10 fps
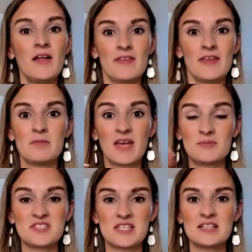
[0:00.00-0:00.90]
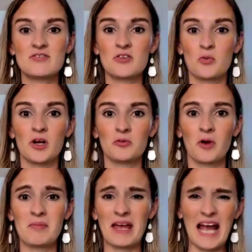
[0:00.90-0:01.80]
Then it becomes the end of the world where
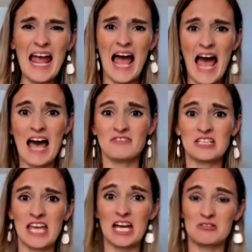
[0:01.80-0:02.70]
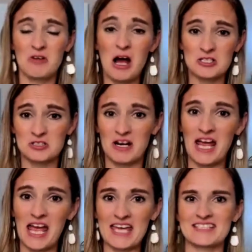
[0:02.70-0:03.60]
I'm like, I have to get
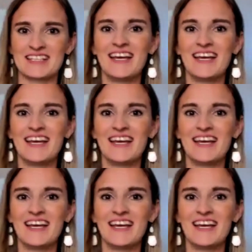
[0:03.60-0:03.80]
groceries.